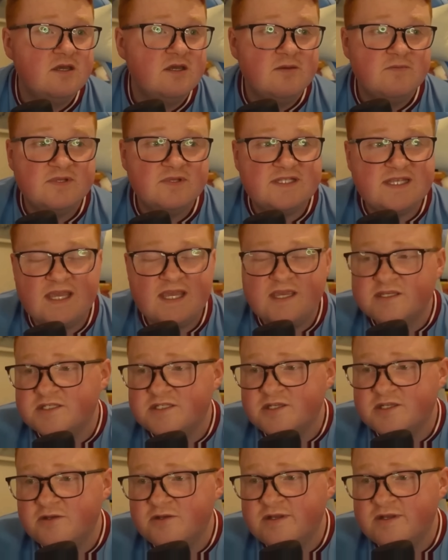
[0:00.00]
Matheus
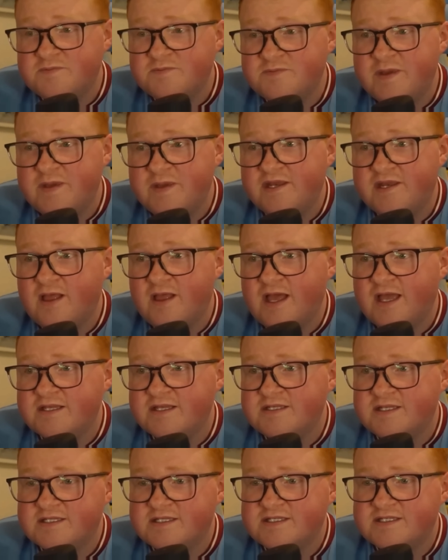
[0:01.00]
Nunes
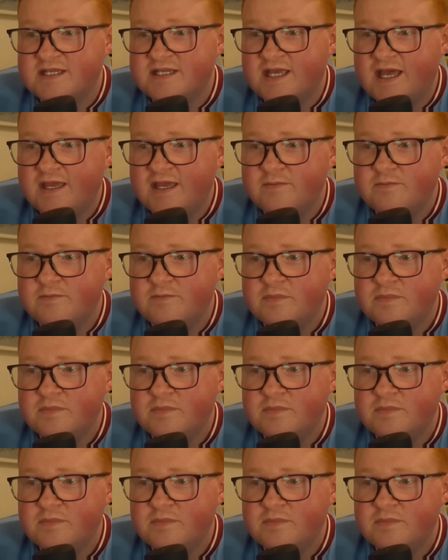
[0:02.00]
penalised this time.